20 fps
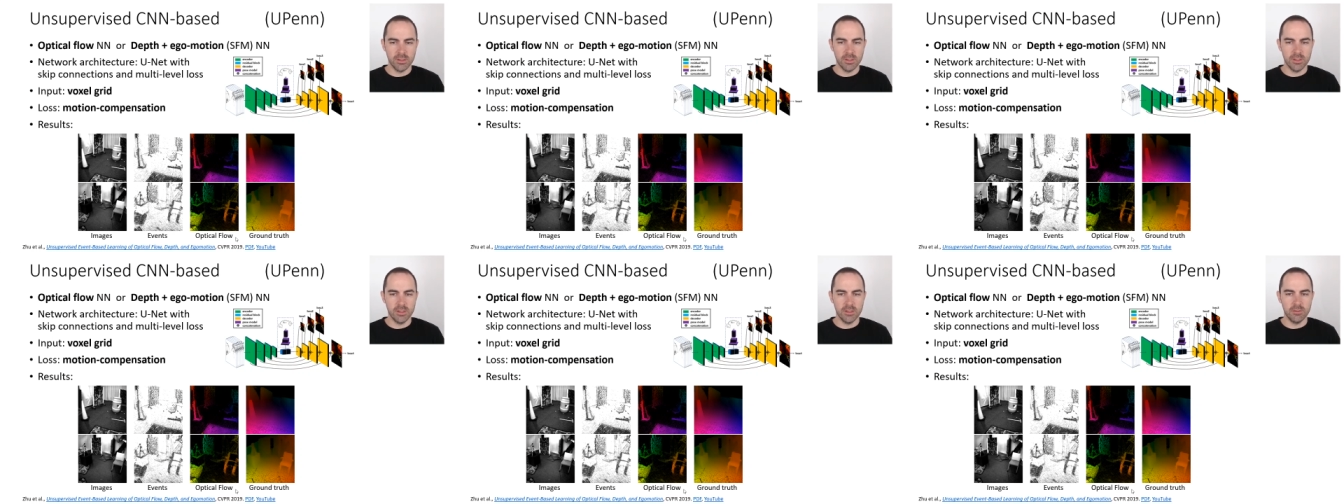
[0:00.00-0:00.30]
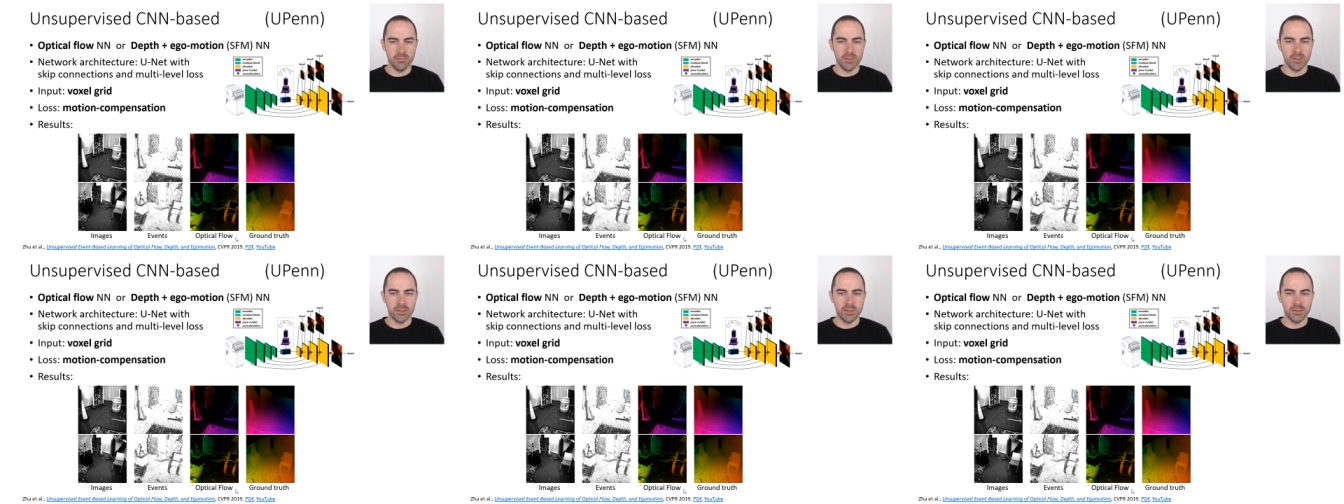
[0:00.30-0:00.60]
in the
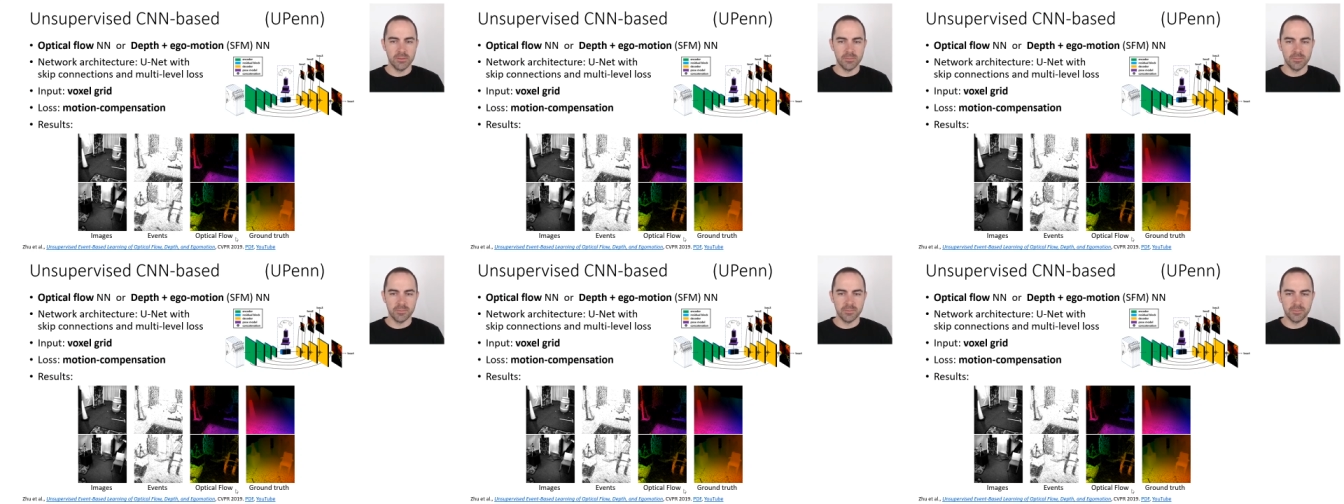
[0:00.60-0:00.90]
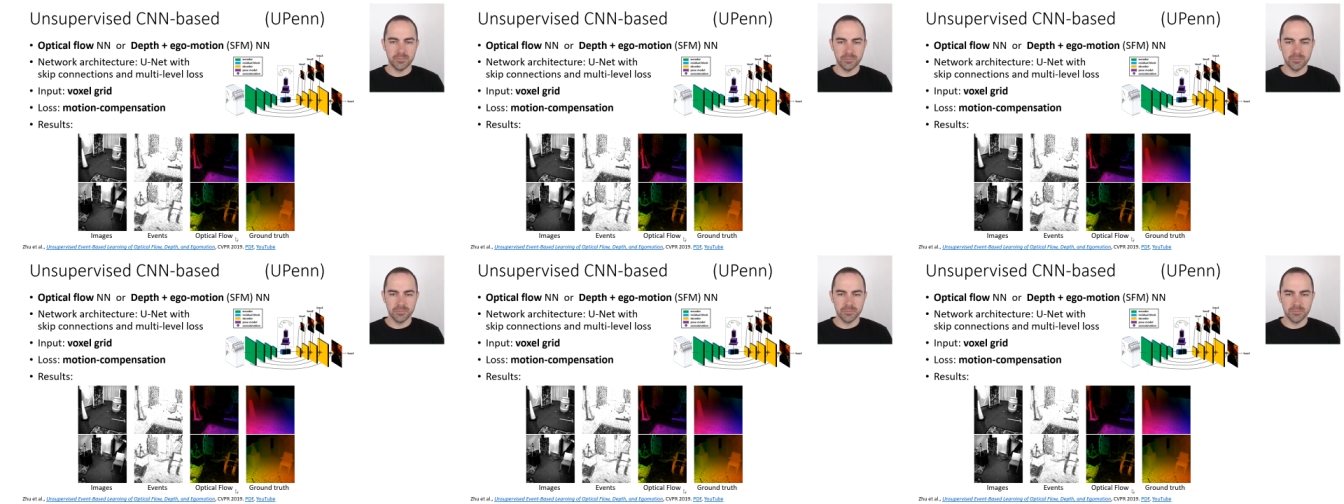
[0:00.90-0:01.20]
middle.
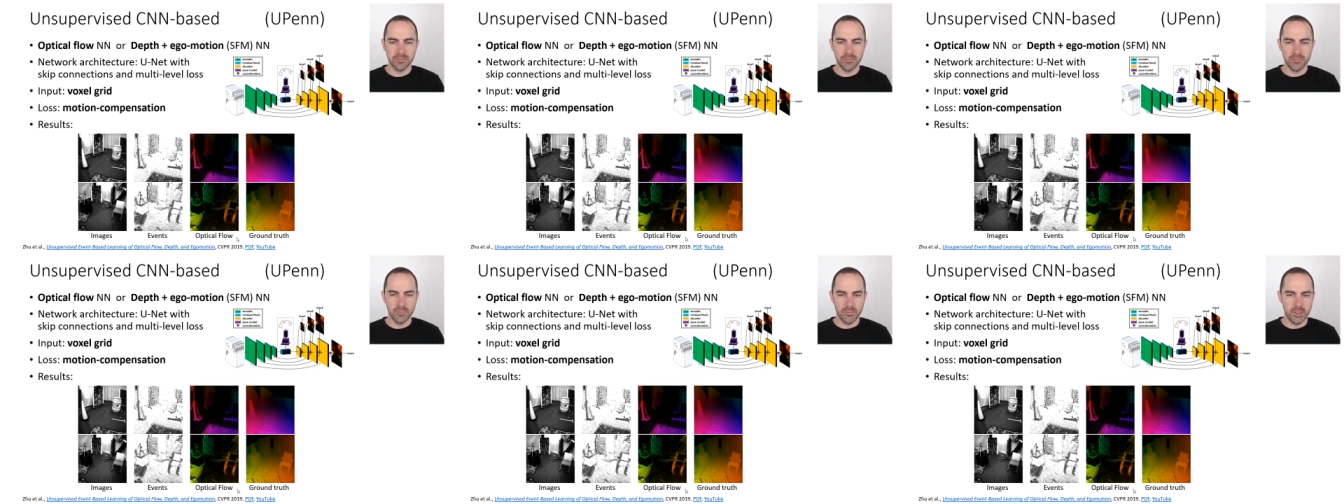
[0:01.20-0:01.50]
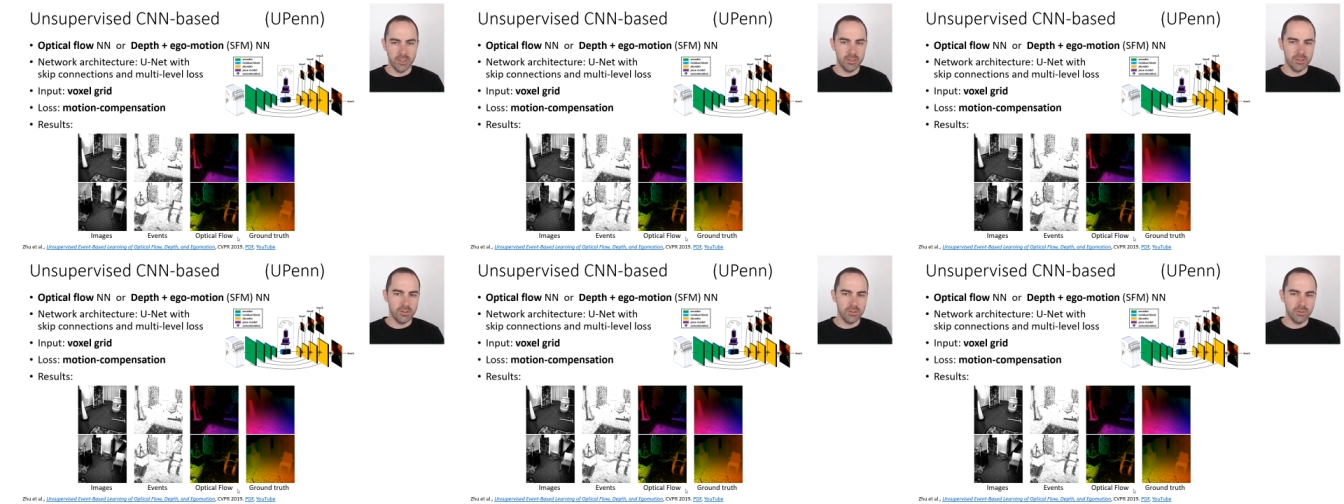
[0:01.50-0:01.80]

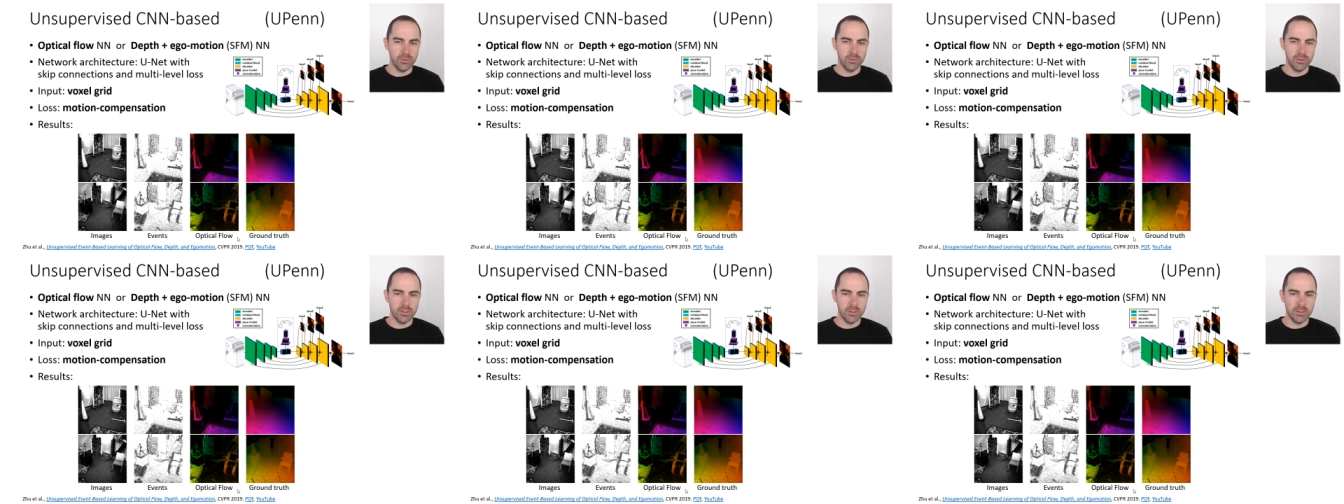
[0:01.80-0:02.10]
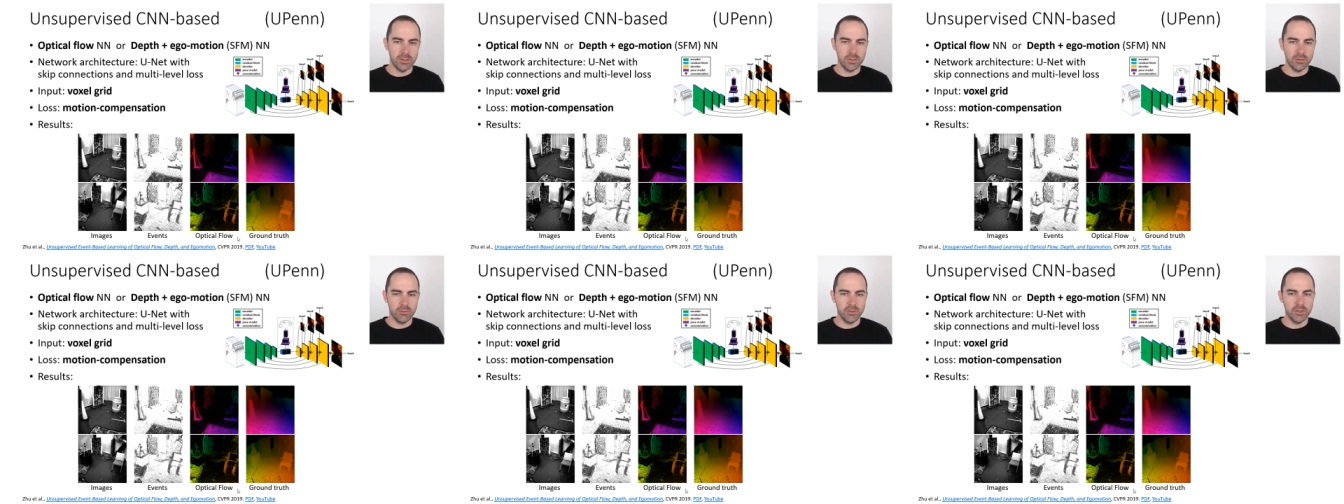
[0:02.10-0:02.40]
And it's doing a
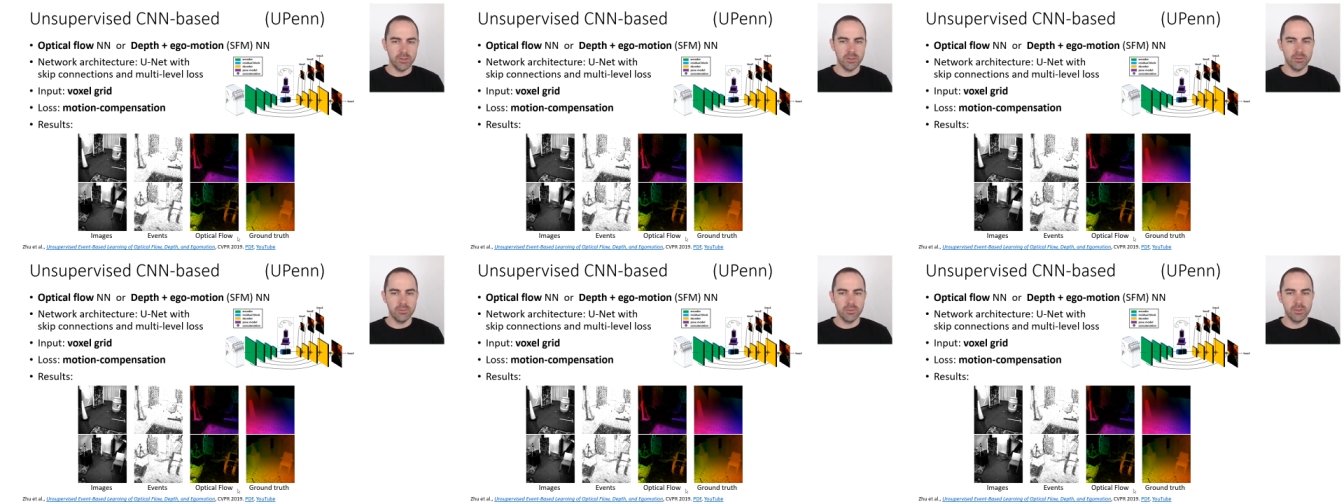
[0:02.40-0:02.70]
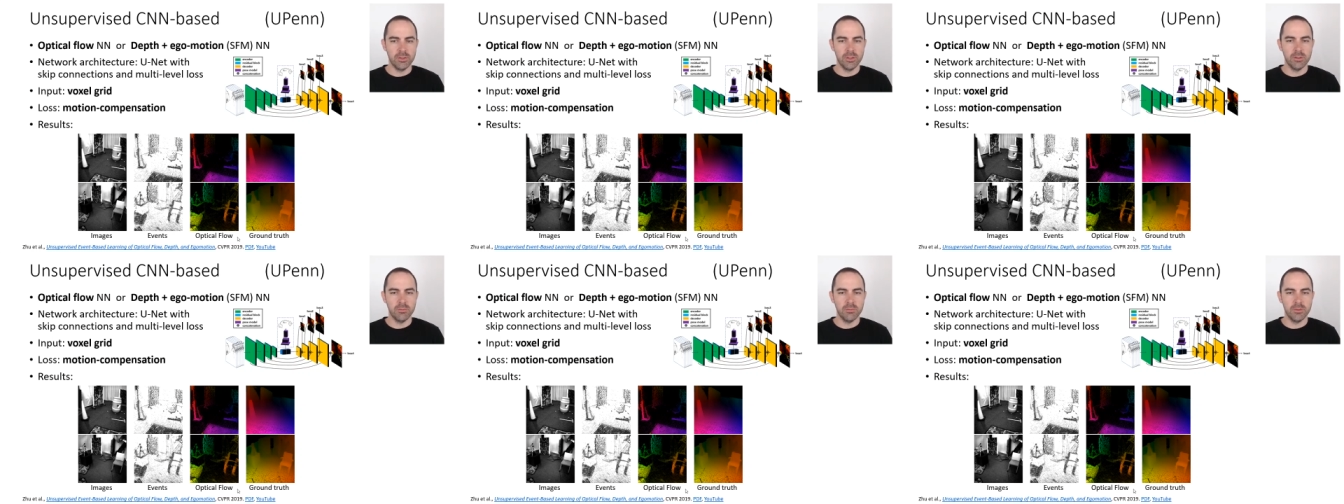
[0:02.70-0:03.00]
reasonable
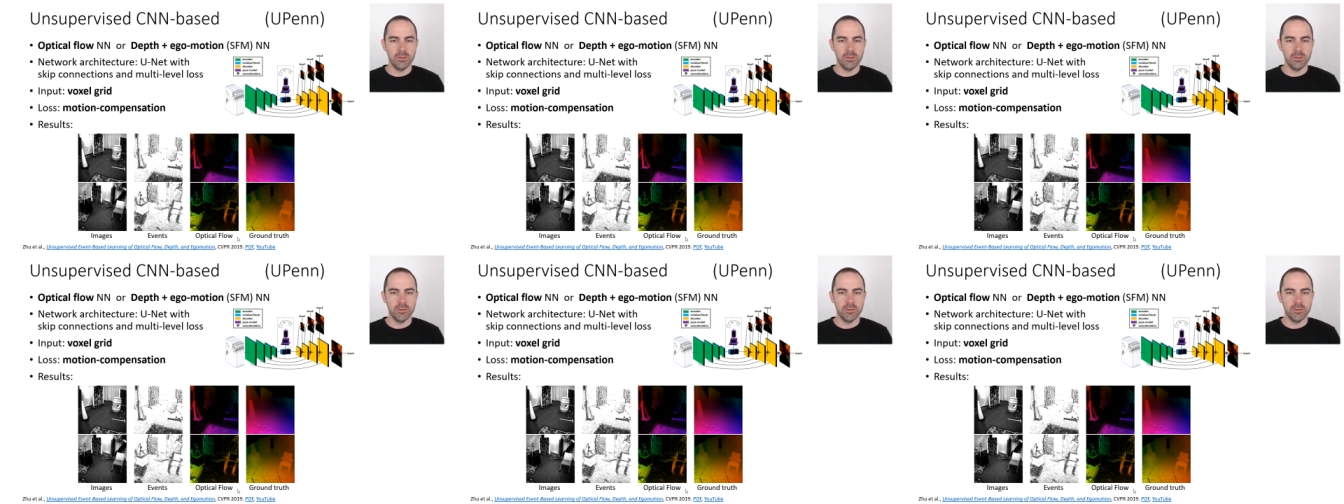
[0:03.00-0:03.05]
job.